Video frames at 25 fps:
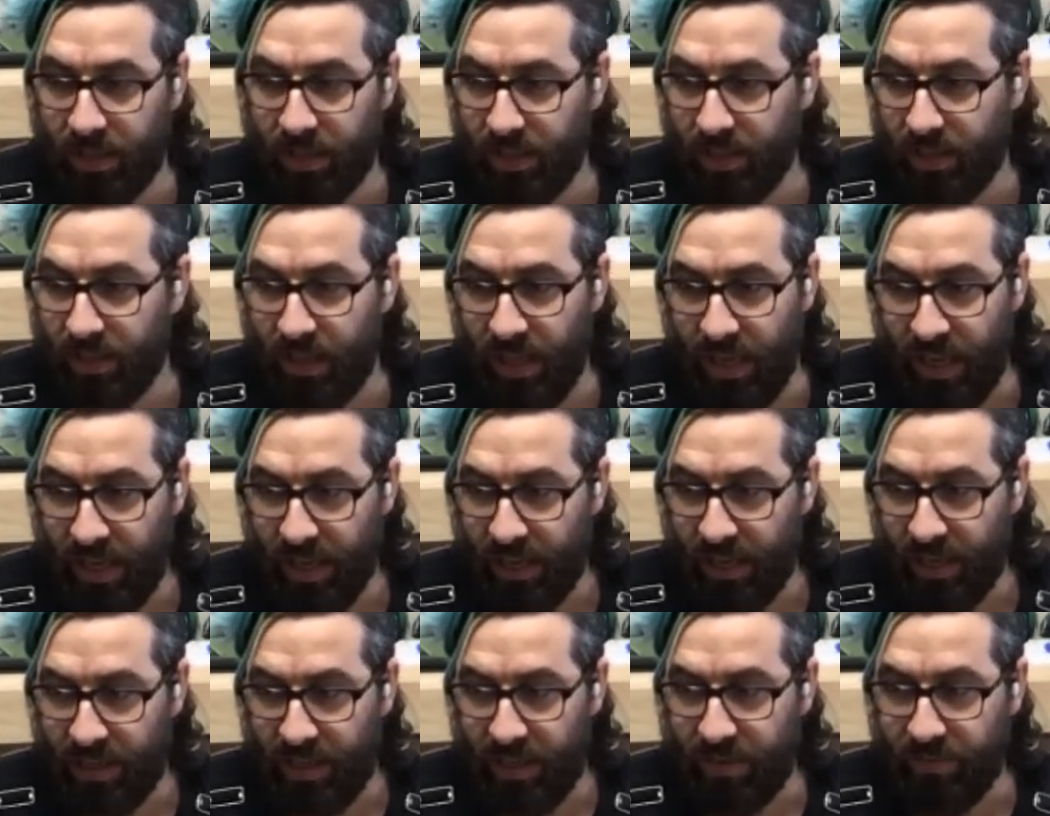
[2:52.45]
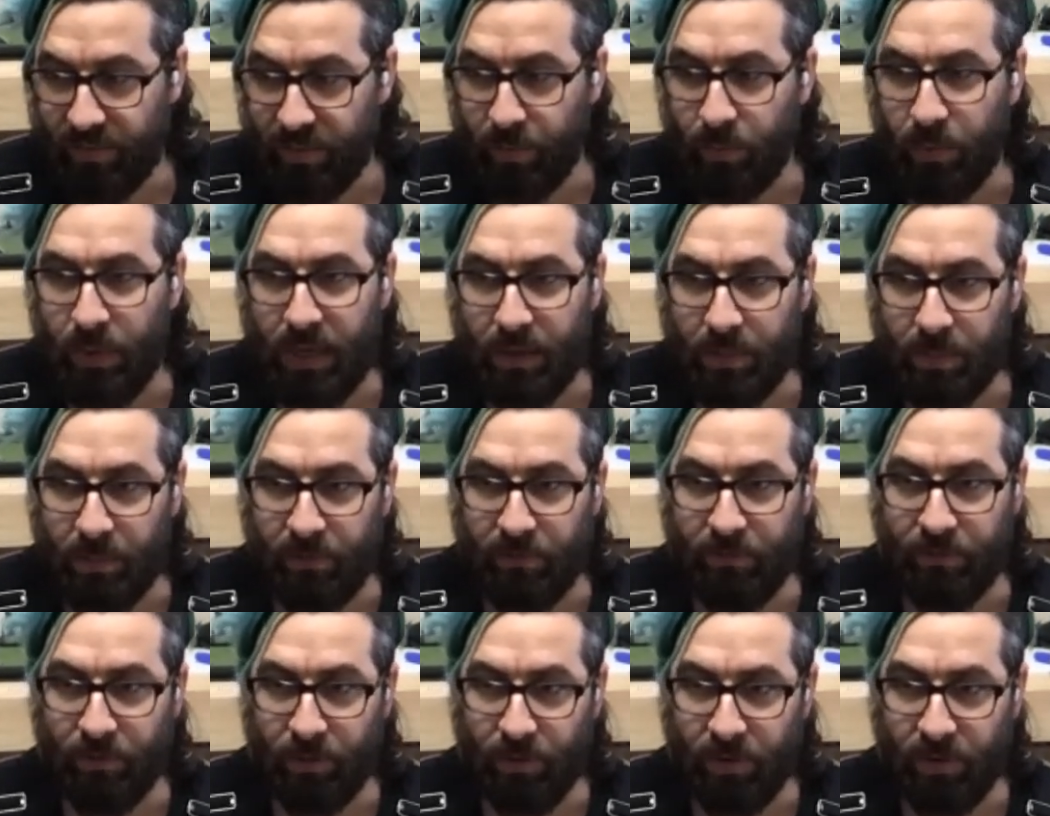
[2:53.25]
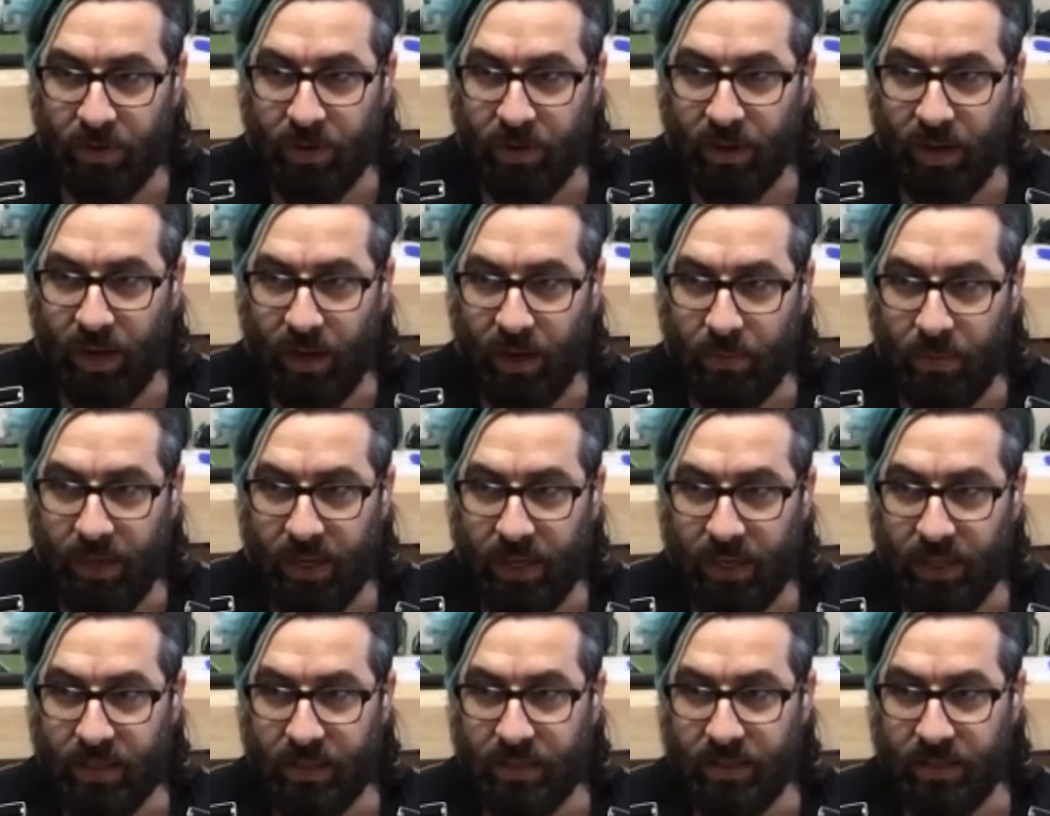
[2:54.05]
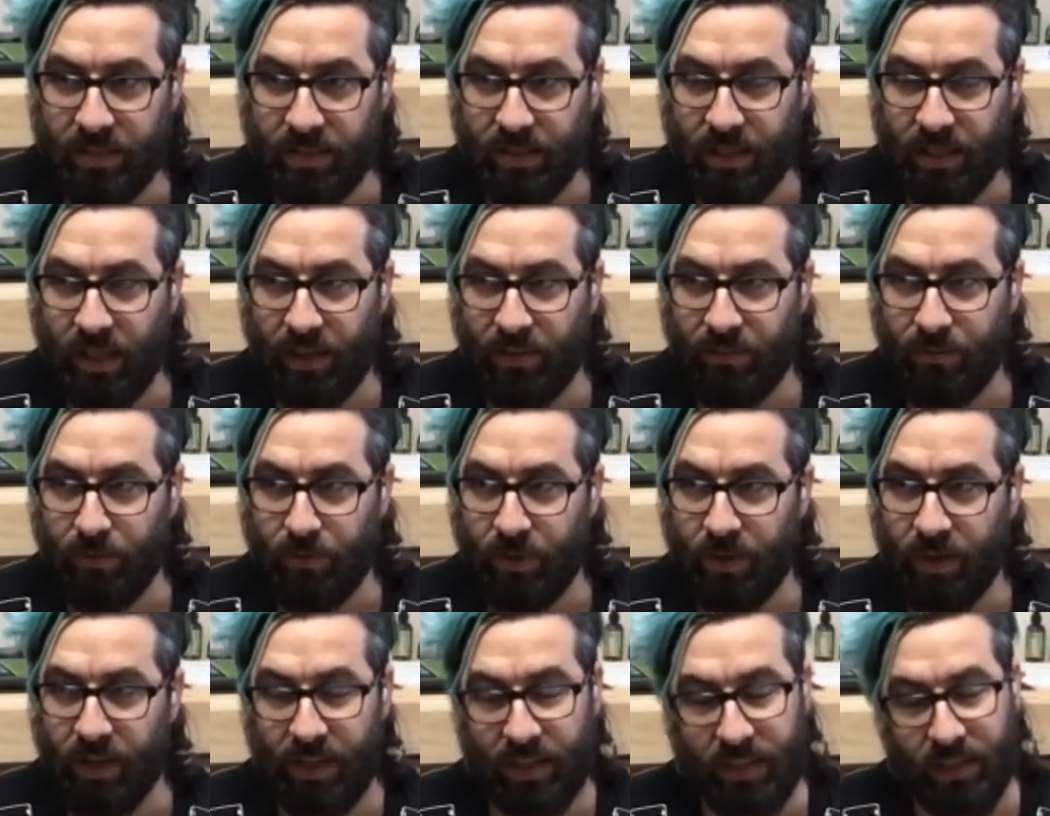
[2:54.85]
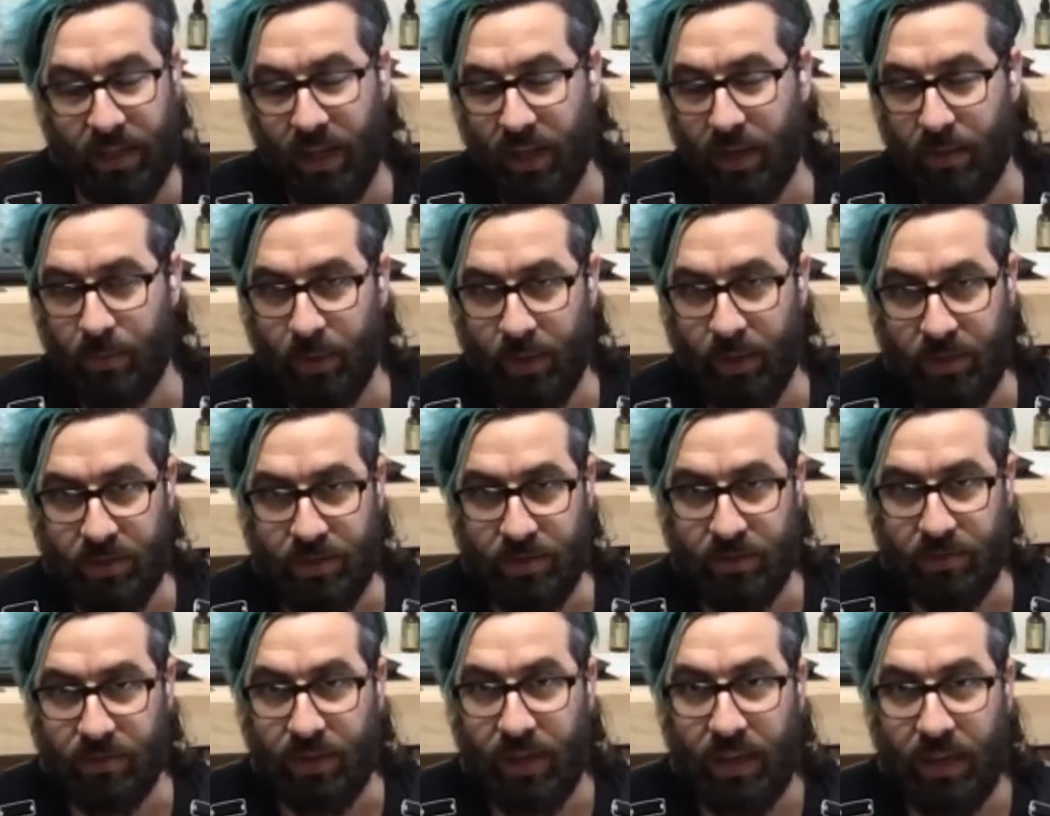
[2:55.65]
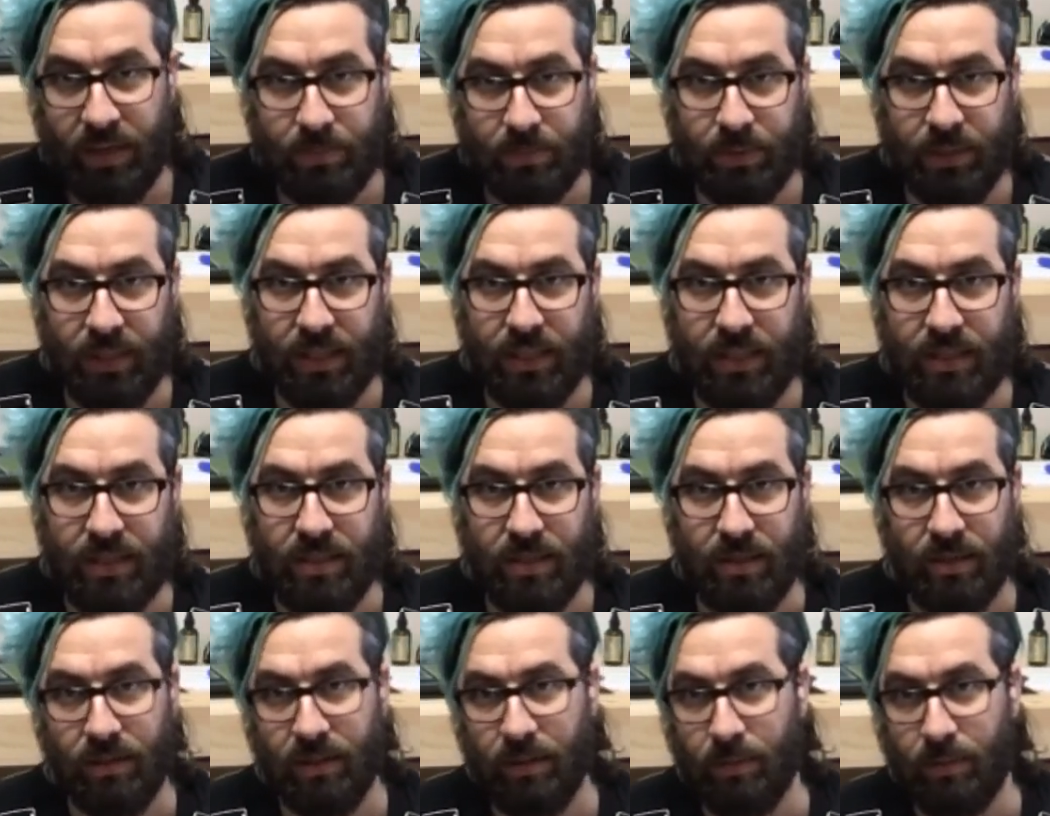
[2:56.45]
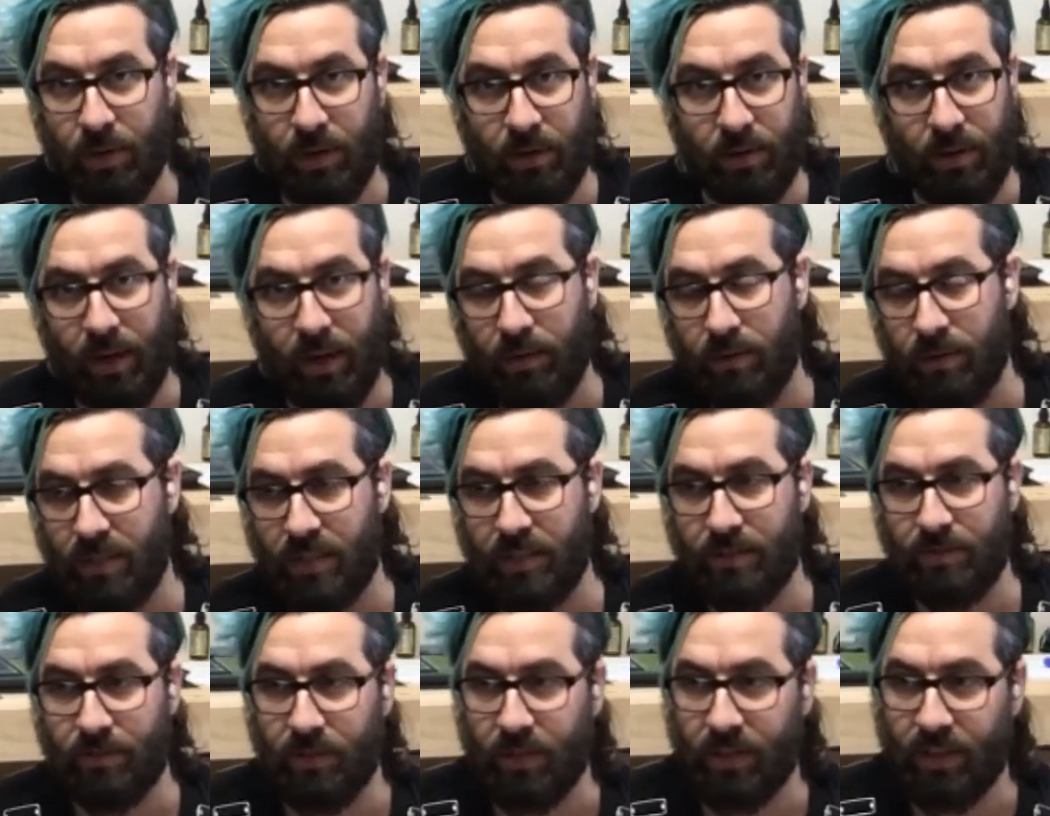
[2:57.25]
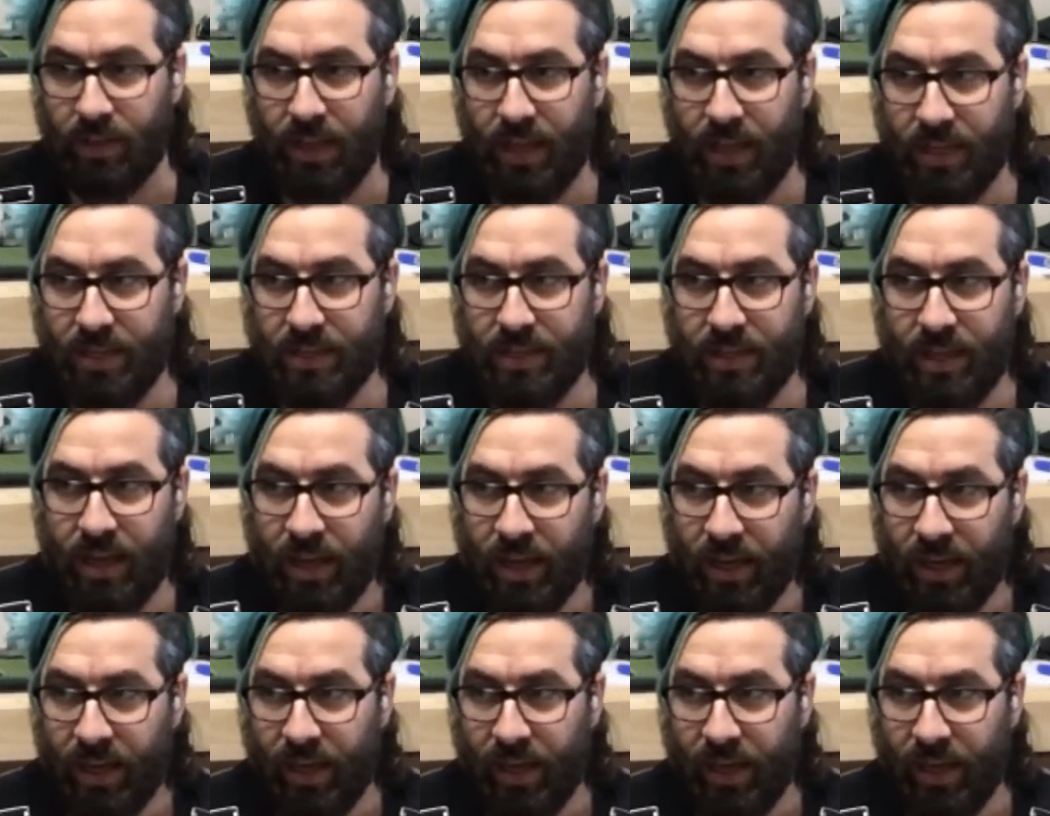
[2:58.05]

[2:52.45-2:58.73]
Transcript: And even the week before I went in for it, I'd gotten a bunch of hand planes and all the prerequisites for the class,